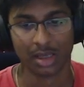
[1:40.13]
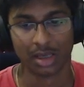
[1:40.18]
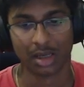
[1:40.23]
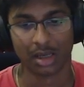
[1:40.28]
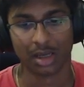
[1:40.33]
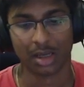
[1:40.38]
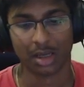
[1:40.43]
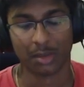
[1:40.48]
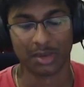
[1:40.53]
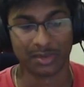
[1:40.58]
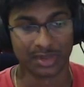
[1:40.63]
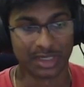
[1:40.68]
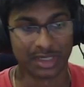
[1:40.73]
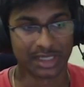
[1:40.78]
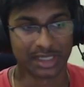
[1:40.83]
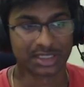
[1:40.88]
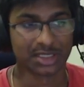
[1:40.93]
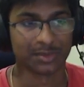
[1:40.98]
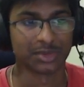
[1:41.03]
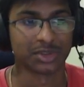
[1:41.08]
Uh, maybe the
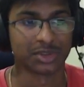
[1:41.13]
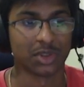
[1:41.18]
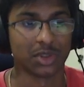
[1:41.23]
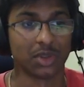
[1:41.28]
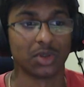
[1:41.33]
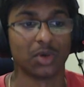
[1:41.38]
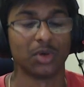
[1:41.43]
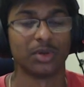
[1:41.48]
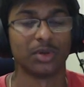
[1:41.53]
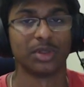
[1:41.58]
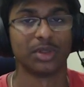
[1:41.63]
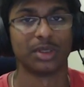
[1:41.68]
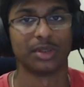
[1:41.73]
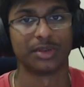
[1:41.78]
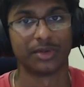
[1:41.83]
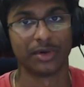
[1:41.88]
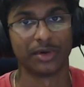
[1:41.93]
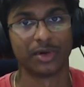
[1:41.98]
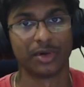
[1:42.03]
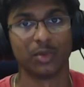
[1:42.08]
next episode or the
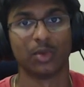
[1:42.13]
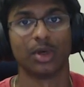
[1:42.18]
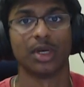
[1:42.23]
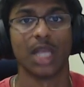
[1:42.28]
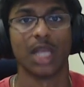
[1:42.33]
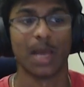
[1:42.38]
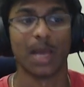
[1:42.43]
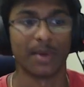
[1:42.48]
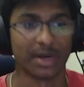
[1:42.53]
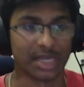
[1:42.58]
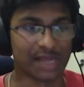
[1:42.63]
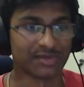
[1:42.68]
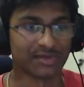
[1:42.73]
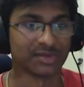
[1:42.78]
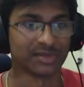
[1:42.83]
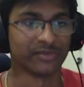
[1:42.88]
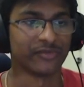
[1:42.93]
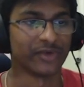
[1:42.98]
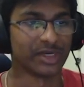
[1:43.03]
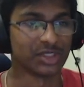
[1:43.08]
third one, I might have
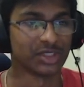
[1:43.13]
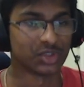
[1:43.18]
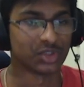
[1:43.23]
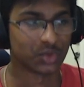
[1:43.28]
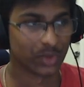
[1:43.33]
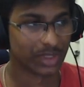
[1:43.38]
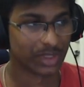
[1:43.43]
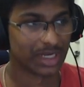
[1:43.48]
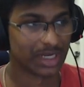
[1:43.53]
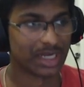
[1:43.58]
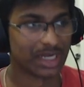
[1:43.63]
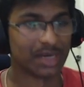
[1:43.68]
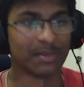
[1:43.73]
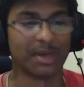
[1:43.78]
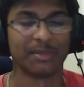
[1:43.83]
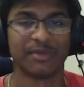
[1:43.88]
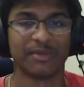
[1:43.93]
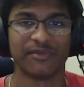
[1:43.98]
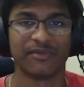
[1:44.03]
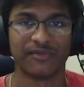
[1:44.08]
some friends join in. It
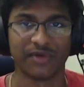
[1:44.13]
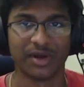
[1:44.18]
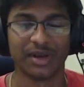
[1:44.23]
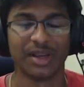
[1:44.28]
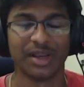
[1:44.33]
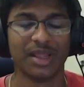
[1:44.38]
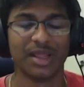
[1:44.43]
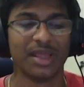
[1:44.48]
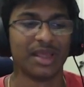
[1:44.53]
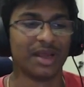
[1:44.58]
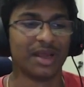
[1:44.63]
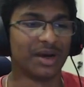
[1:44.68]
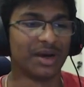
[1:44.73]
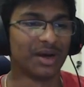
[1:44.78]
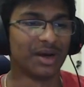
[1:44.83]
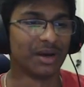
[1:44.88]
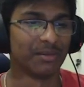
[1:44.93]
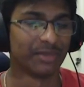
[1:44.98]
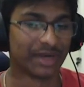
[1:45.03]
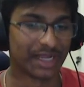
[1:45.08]
might be fun.
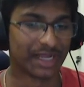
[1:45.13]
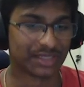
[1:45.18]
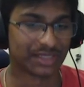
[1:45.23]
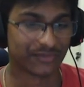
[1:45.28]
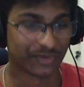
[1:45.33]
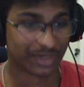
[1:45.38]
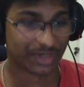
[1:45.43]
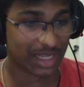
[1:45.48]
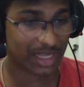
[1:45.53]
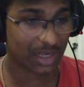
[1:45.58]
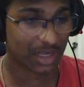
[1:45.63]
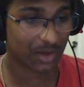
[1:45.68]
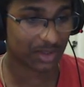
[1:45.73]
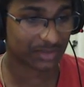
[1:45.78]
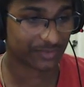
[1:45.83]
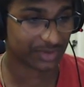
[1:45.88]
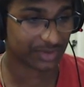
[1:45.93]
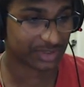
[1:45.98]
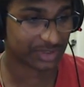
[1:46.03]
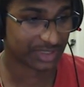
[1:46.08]
Um, but as for now,
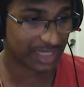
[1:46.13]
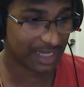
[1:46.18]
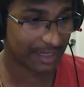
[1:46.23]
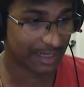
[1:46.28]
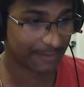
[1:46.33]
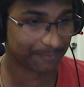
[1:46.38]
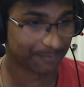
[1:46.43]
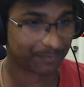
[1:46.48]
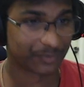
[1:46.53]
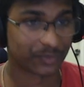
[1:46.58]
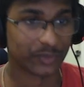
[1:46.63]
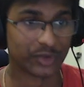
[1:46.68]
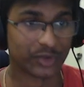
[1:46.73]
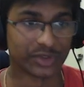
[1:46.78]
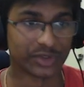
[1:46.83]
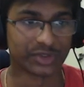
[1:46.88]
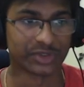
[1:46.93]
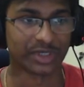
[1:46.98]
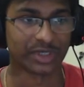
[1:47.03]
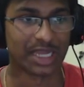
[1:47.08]
as for today, we're
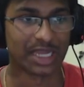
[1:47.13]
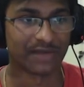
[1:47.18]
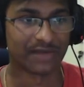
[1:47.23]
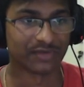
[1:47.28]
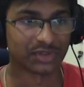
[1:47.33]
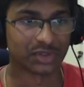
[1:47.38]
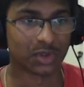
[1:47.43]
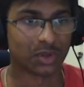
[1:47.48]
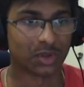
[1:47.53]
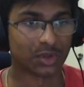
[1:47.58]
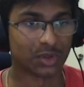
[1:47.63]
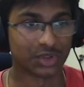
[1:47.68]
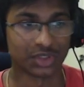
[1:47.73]
just gonna have a solo.